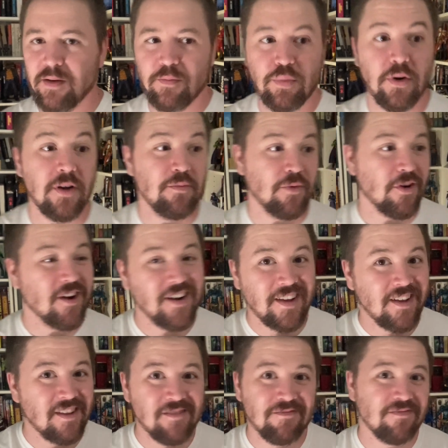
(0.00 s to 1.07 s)
Blood
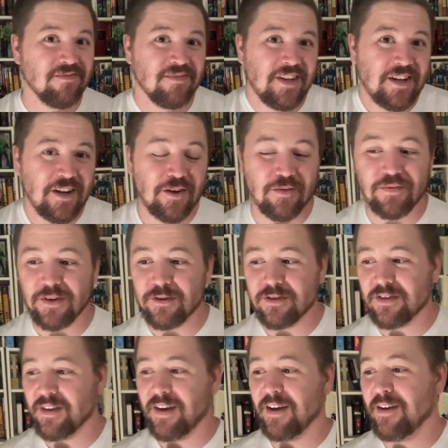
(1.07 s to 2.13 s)
Meridian,
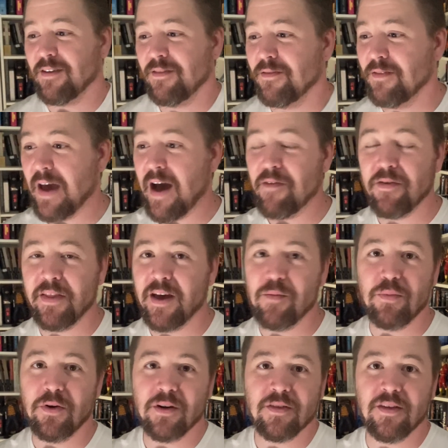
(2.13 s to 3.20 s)
there's like half of that
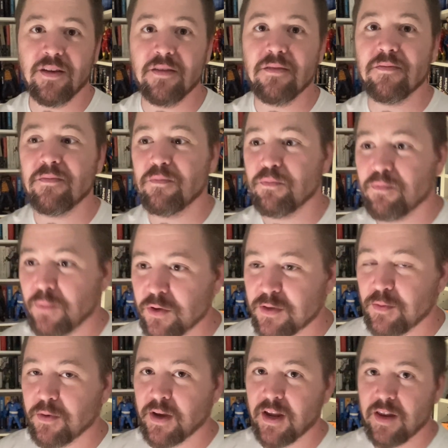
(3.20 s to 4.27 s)
book that most
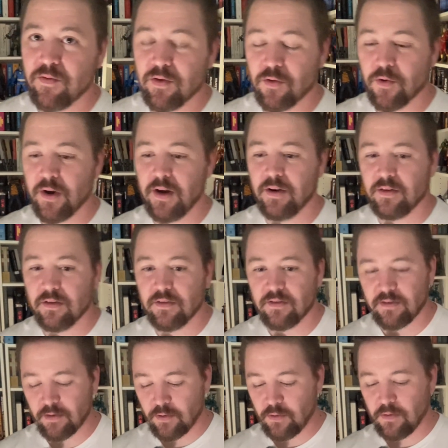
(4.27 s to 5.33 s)
people can't even read because it's
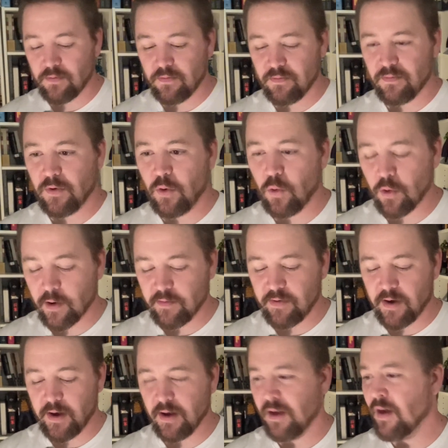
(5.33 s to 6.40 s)
so
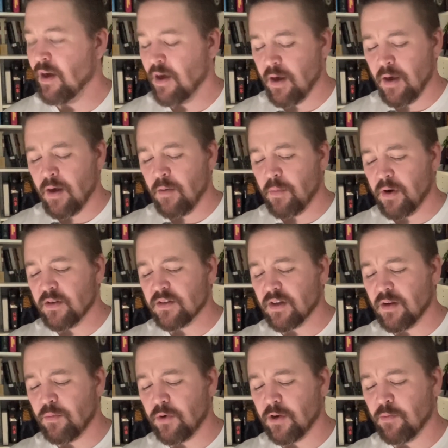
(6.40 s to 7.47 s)
horrifying. But instead
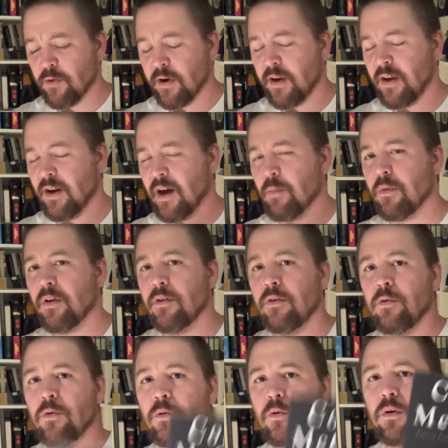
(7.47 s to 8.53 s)
of Blood Meridian, I'm going to
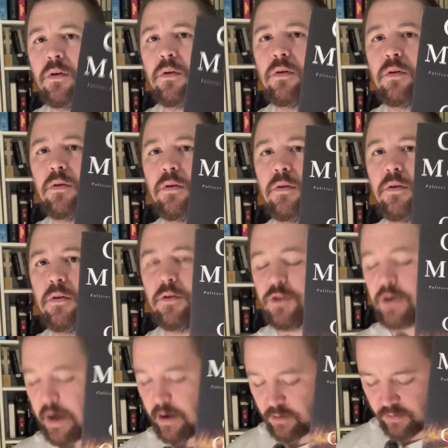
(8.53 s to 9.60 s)
do
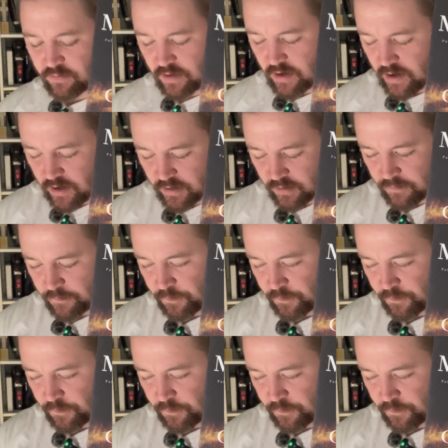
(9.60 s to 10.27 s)
Child of God.